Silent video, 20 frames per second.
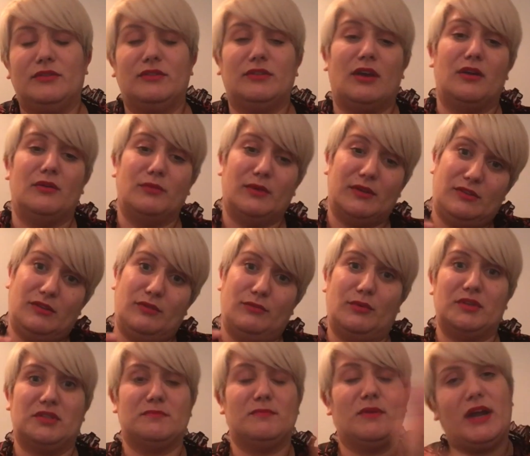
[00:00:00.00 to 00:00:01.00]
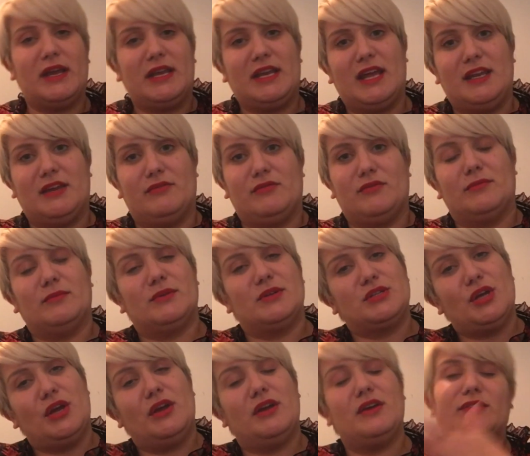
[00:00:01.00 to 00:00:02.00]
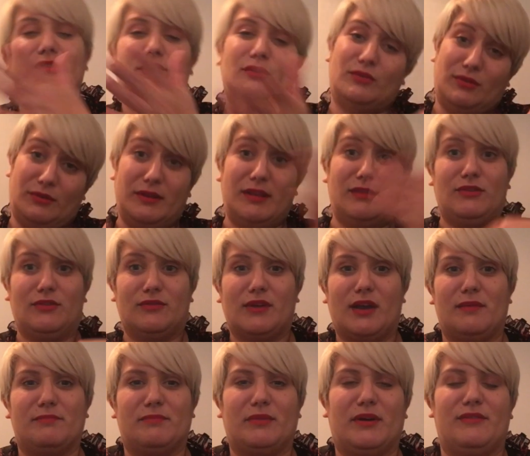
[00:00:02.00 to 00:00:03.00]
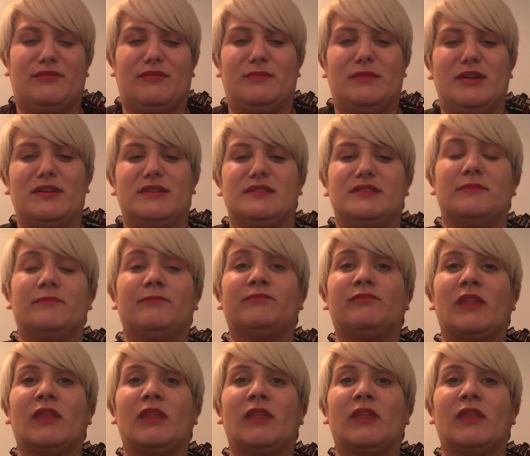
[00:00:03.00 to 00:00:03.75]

So once you've watched mine, head over and watch hers, or if you've come by from hers,